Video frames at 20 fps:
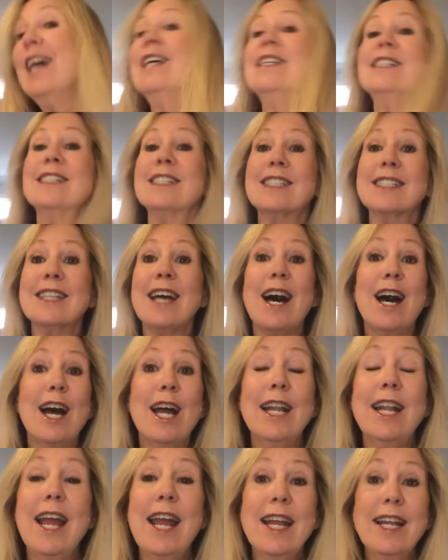
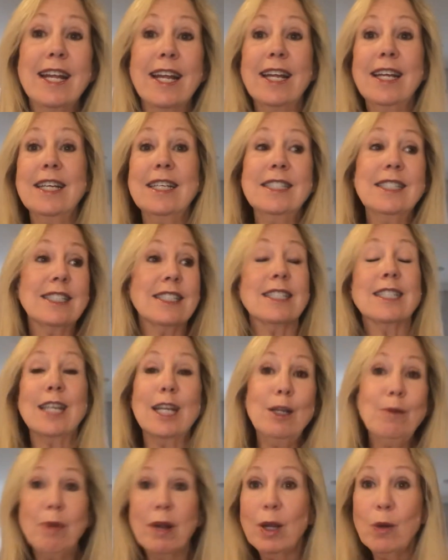Decide, hey kids, does
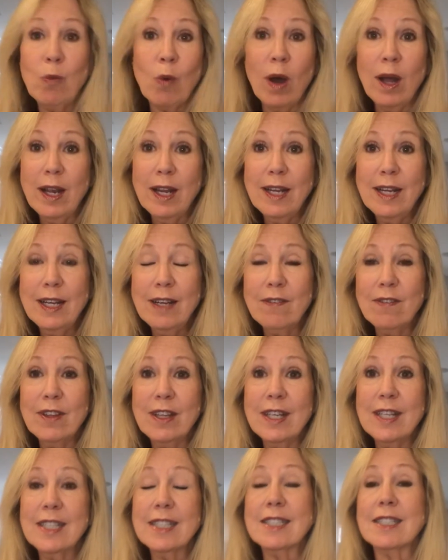anybody want any of
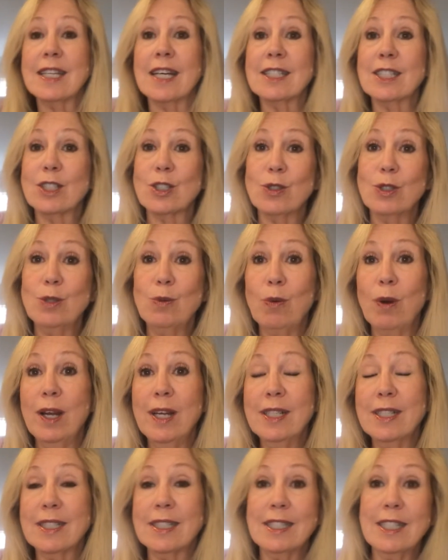this? That's a good
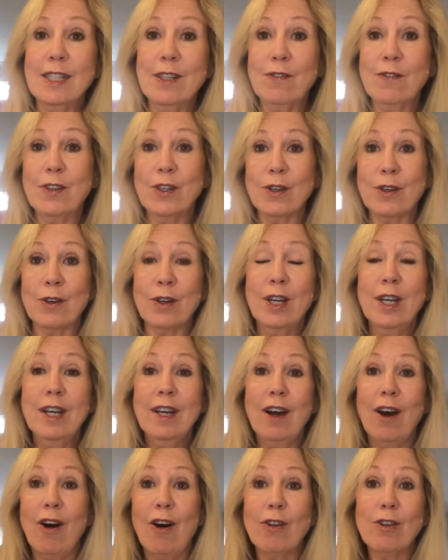way to see if you're,
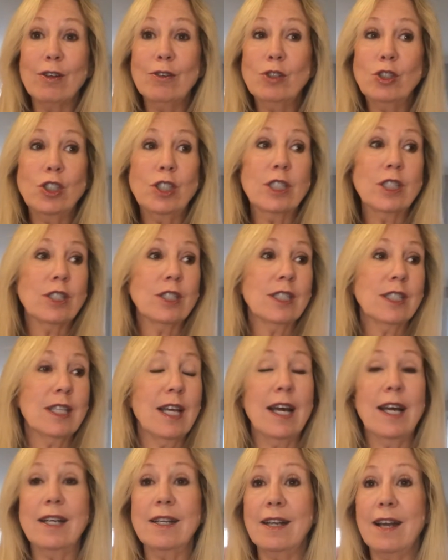all those years
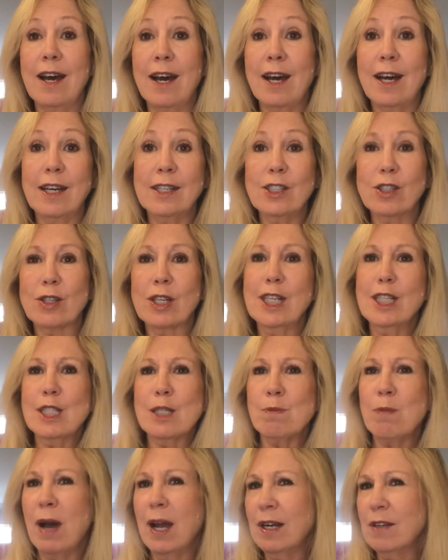that your
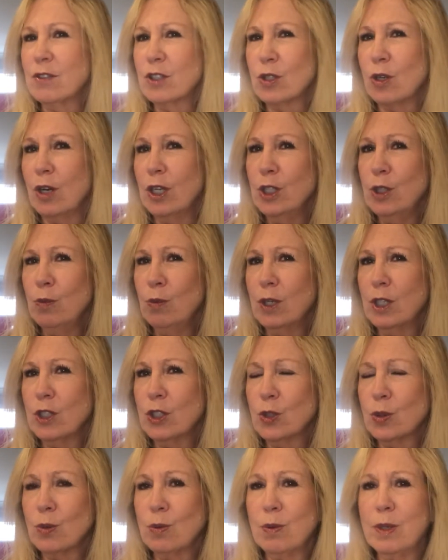kids might have saw you wear
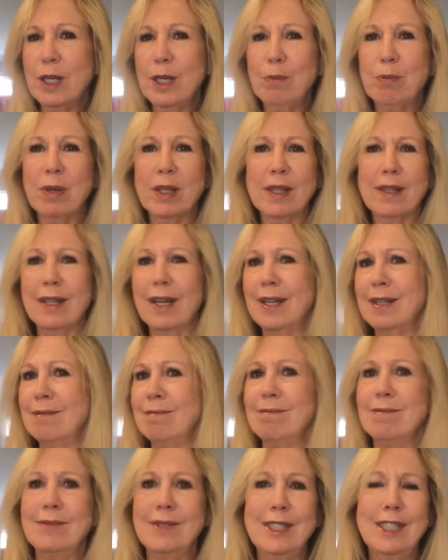jewelry, but
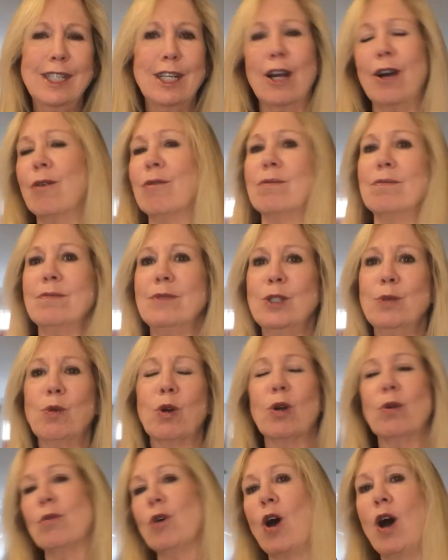then, you know, you
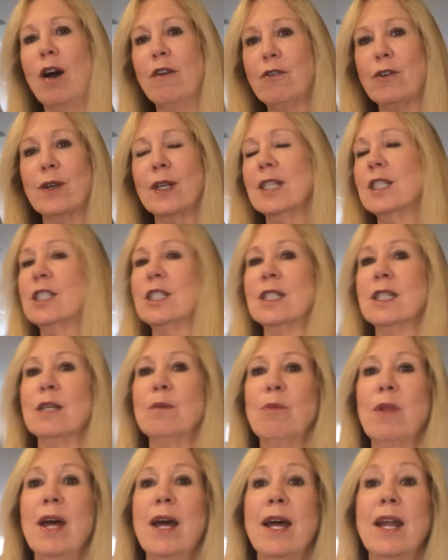weren't offering it to
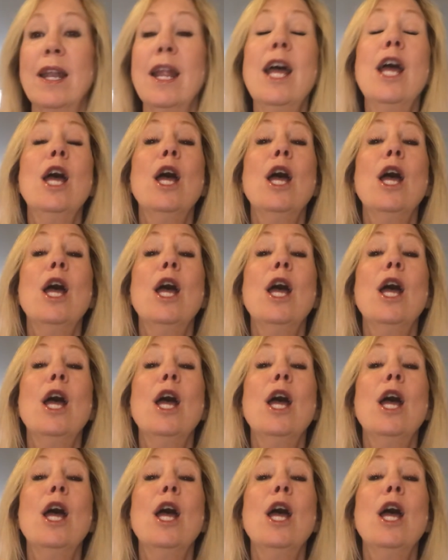them then.